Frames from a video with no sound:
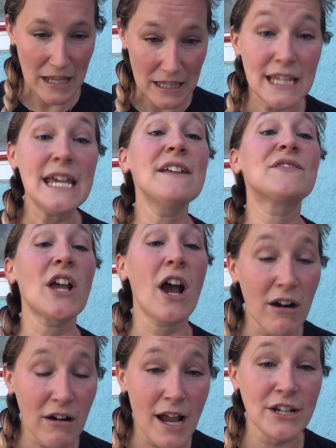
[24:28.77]
Leaves
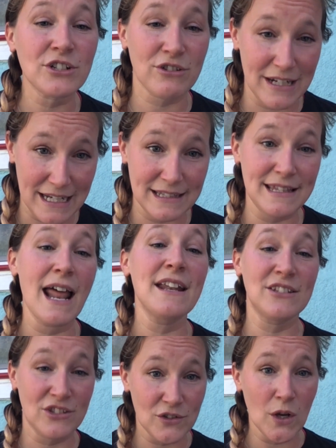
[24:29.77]
are on trees. That
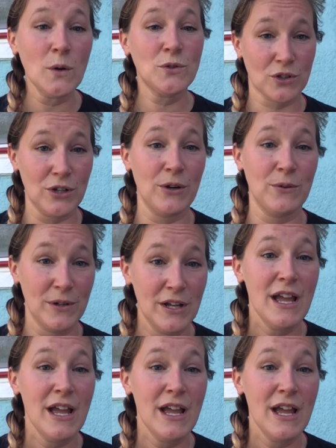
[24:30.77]
is so true.